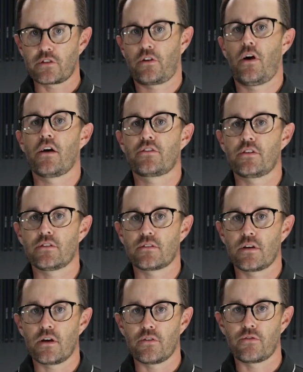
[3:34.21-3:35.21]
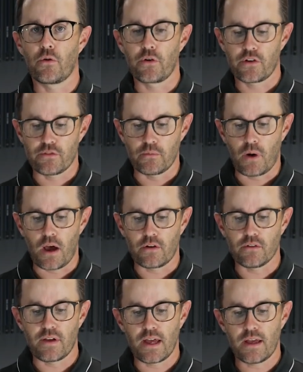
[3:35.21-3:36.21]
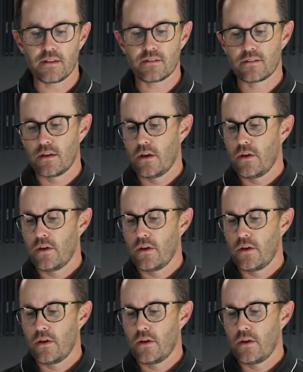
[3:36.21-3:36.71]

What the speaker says: across these 4 different model of heads.